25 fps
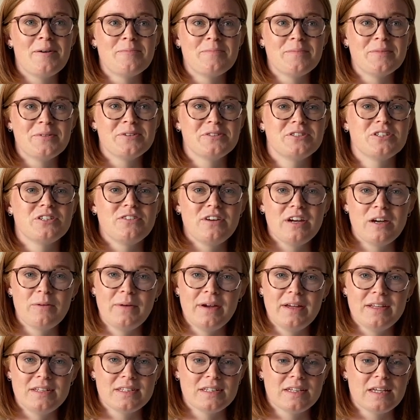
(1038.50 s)
It was a great way
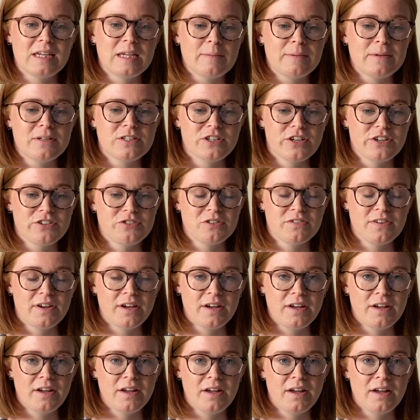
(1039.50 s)
to keep in touch with
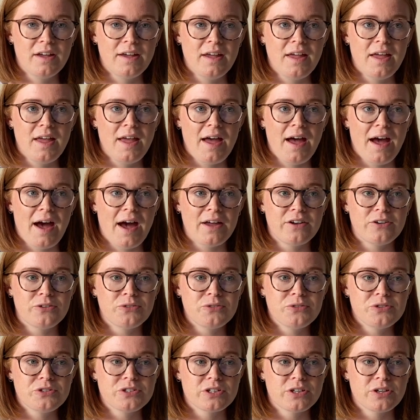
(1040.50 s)
her, and
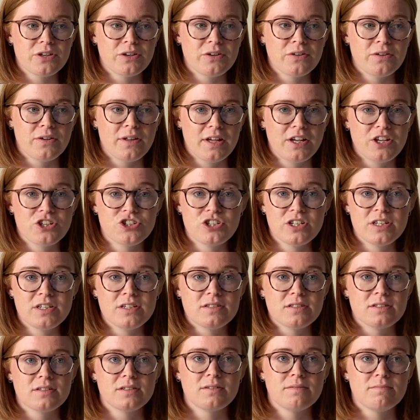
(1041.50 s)
also like she
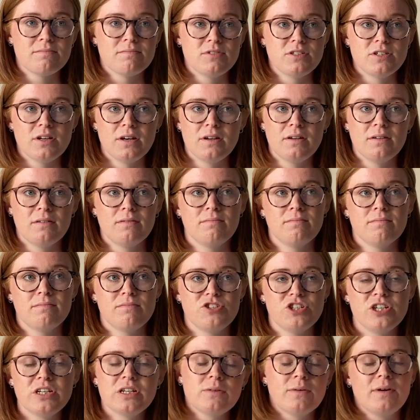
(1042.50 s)

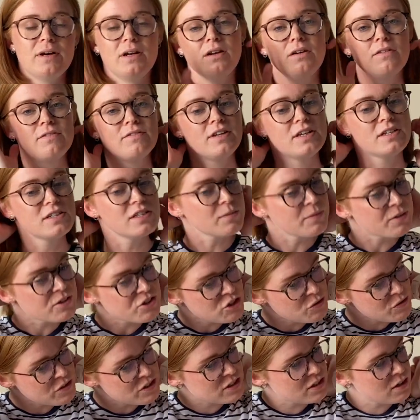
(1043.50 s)
did quite a lot of knitting when she
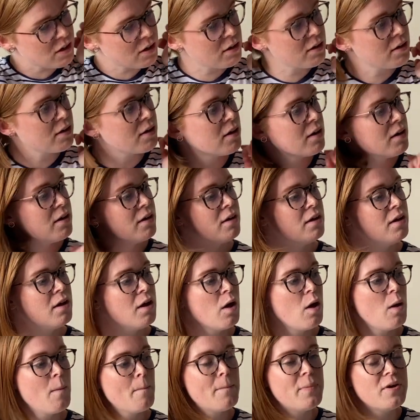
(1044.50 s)
was younger,
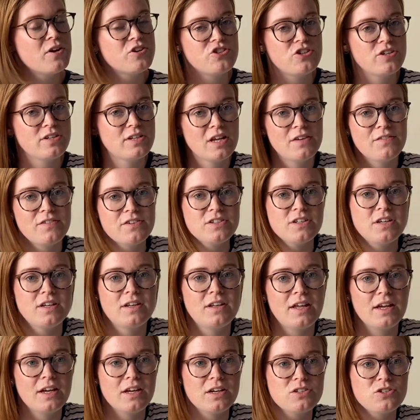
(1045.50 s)
but she'd never done
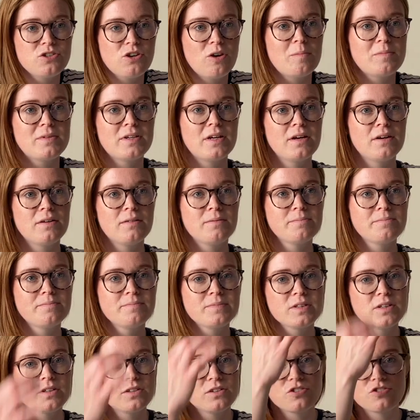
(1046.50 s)
like a top-down
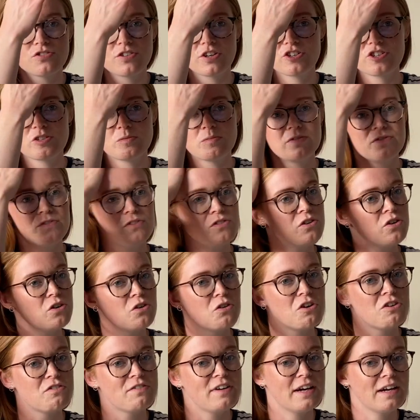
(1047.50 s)
construction before or
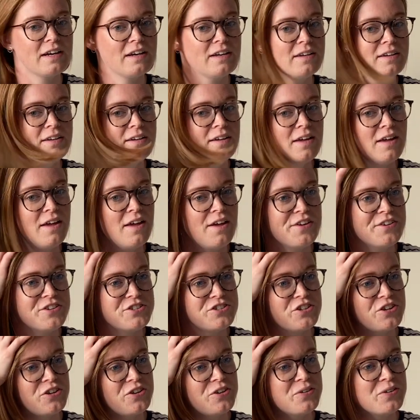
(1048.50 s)
a raglan,
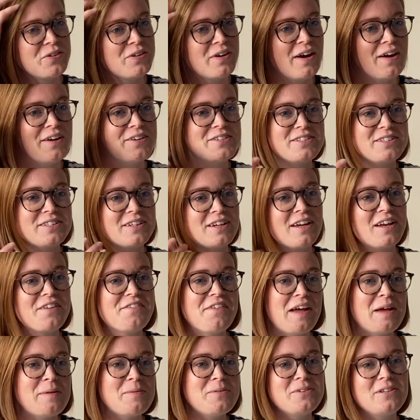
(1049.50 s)
so I was kind of
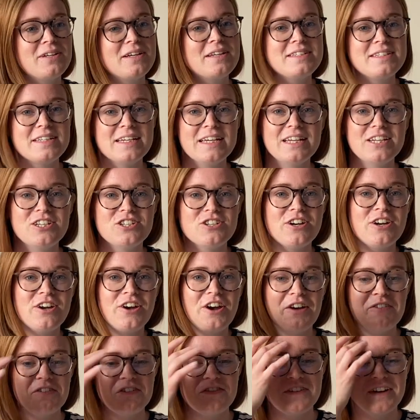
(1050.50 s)
able to like teach her
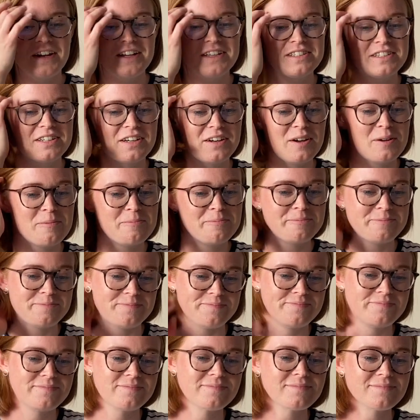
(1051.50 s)
over FaceTime,
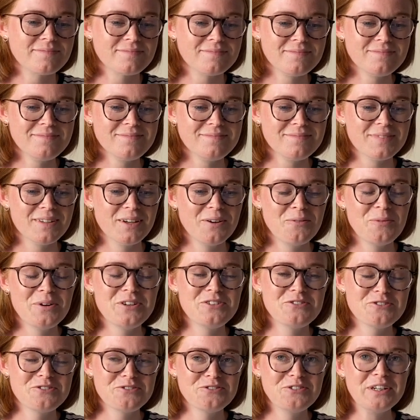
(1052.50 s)
which
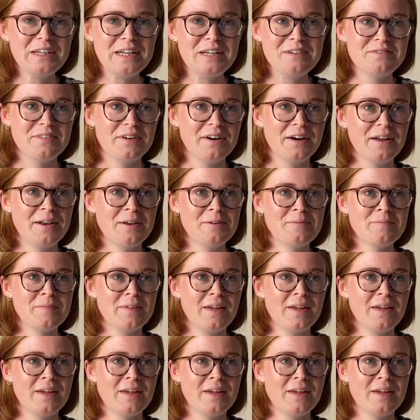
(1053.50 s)
was really fun.